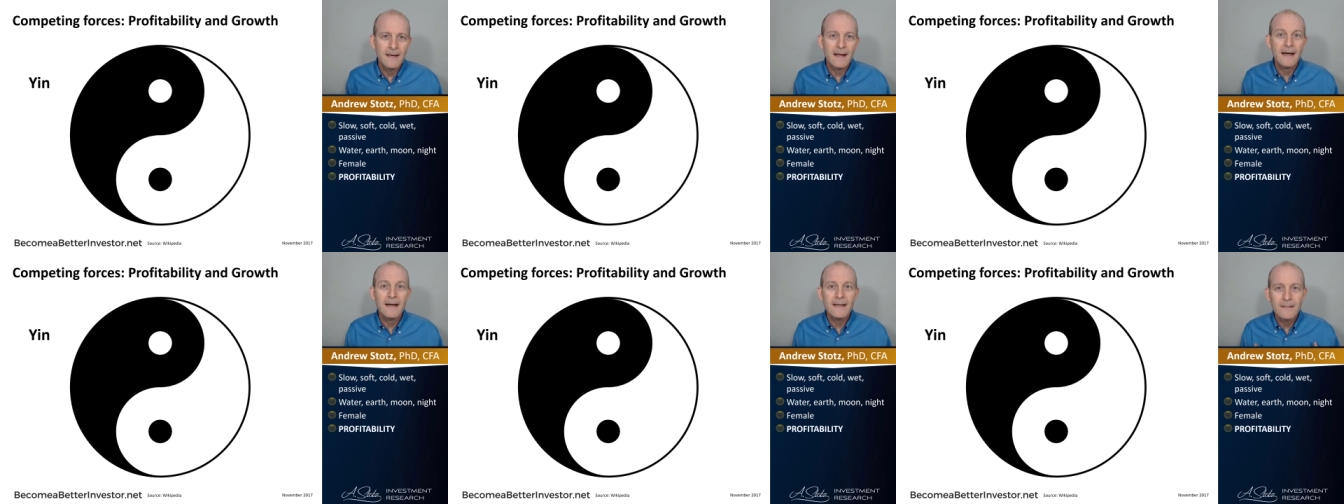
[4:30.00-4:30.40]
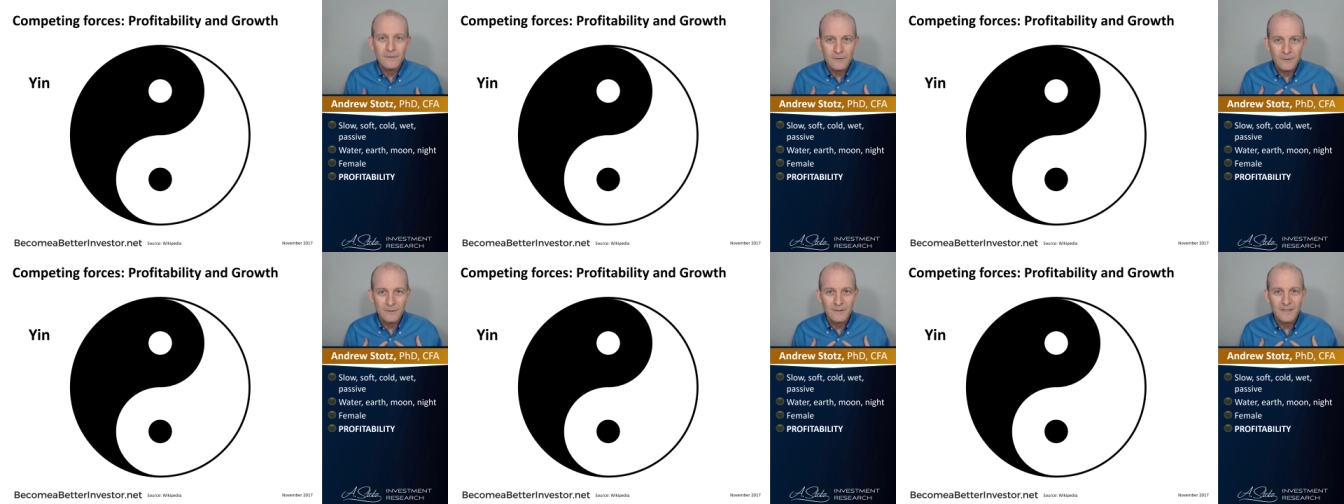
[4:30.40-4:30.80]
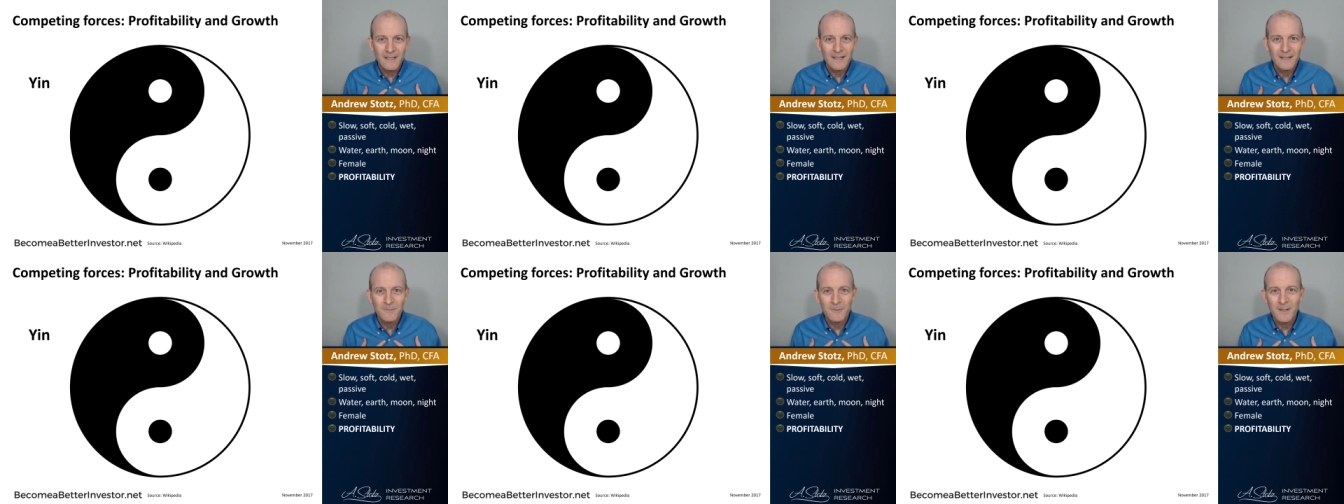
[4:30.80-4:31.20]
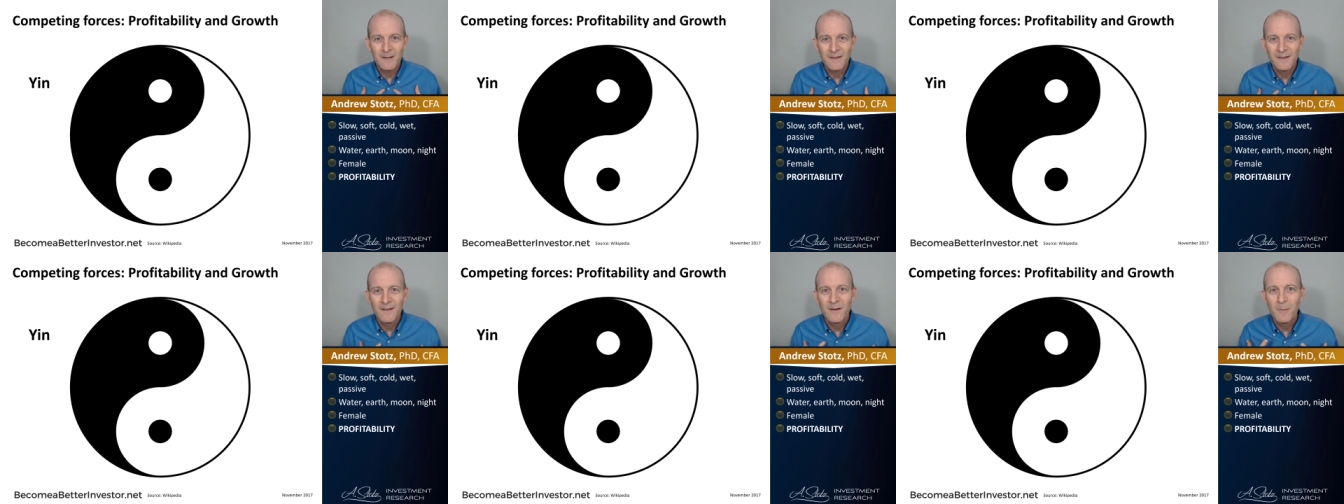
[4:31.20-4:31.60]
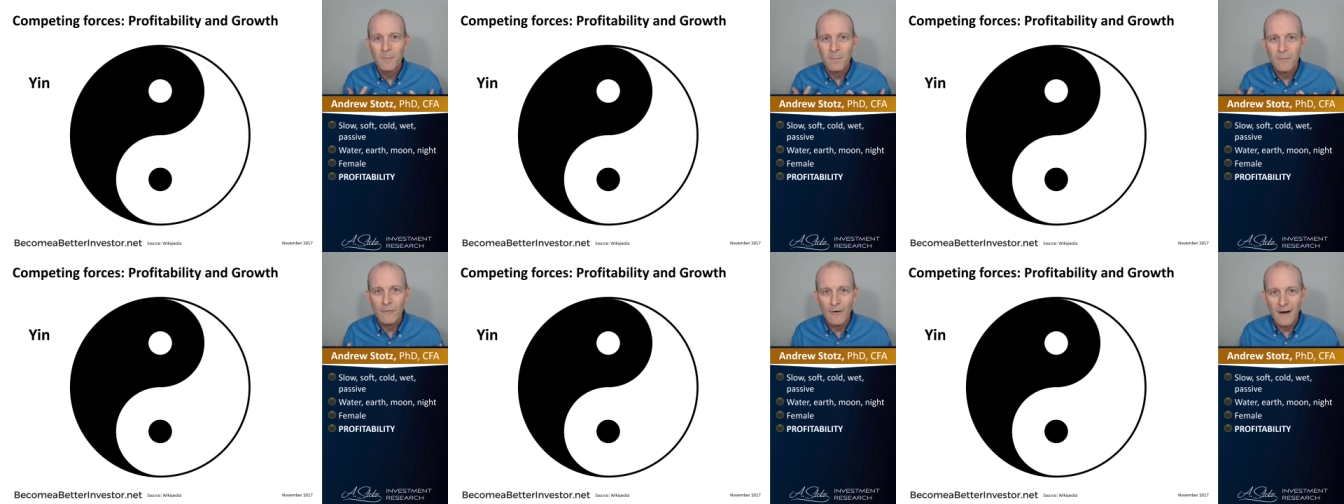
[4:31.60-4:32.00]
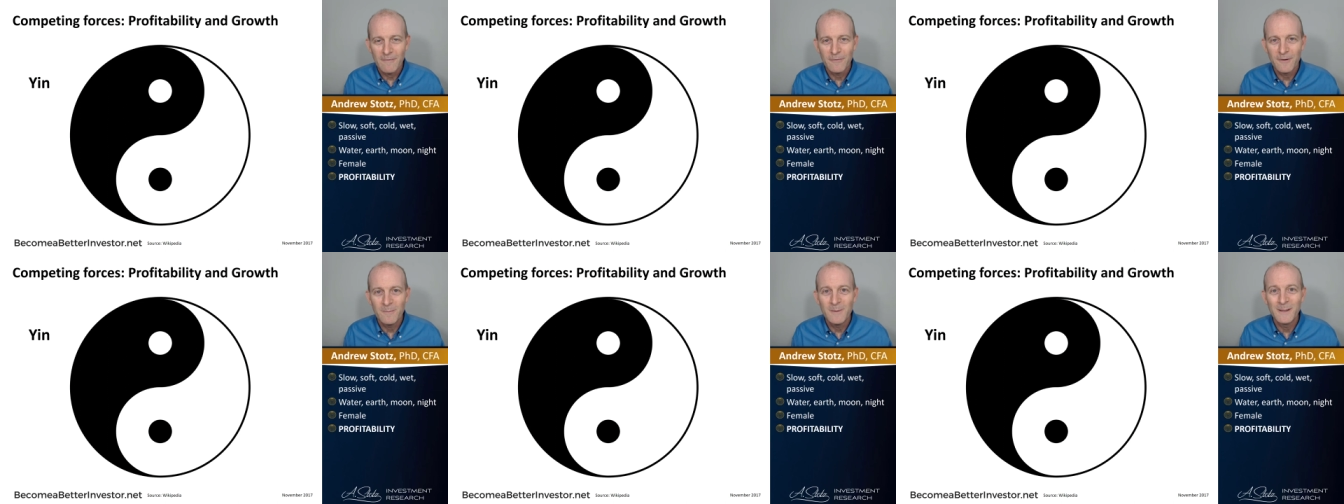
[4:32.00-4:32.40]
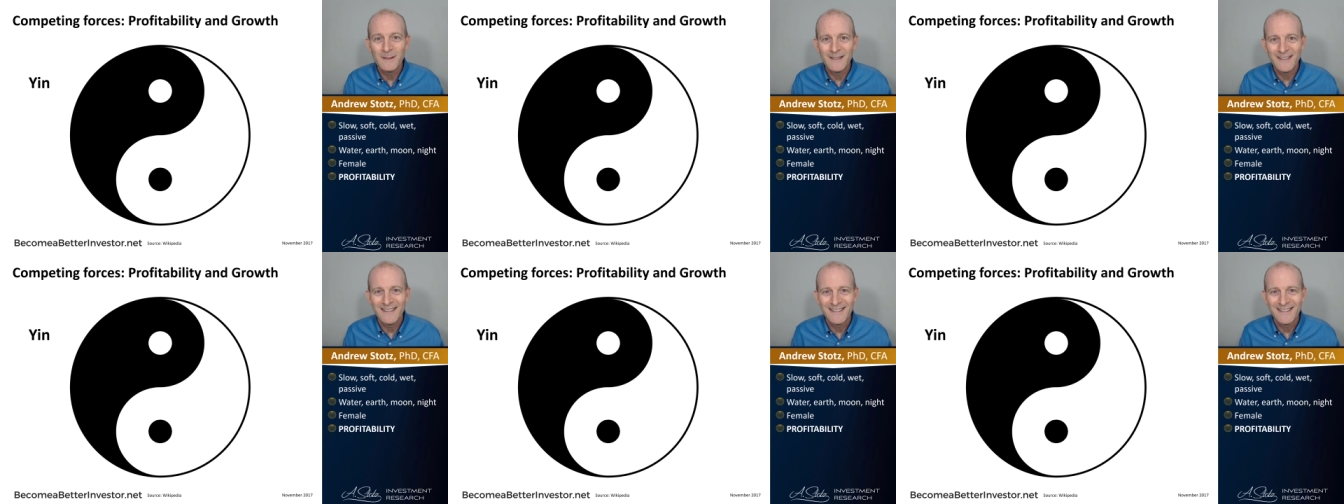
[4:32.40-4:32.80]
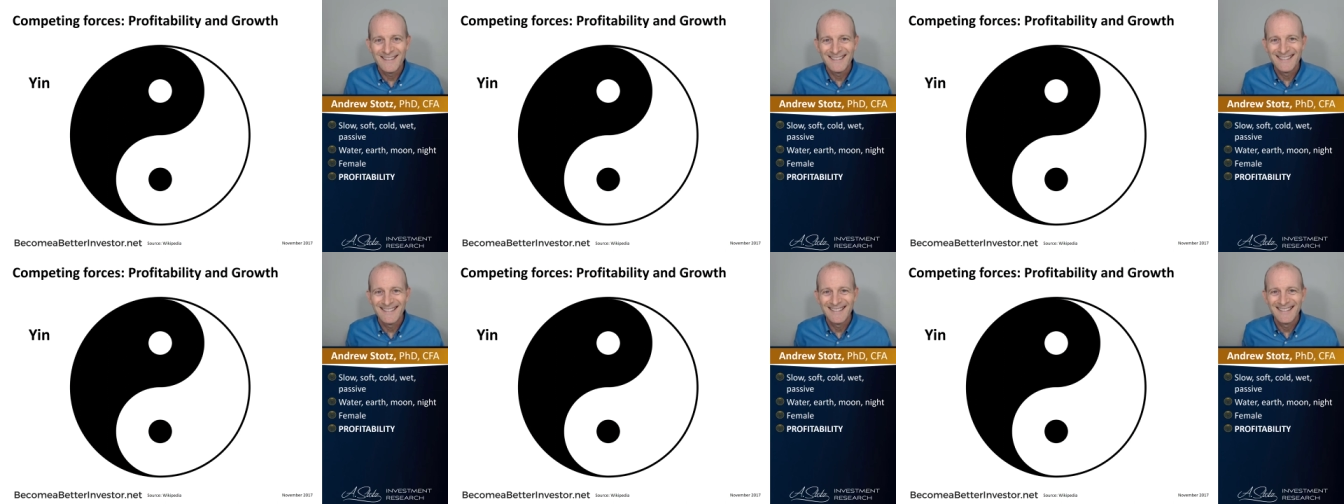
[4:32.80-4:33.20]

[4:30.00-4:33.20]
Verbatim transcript: And I associate it with profitability.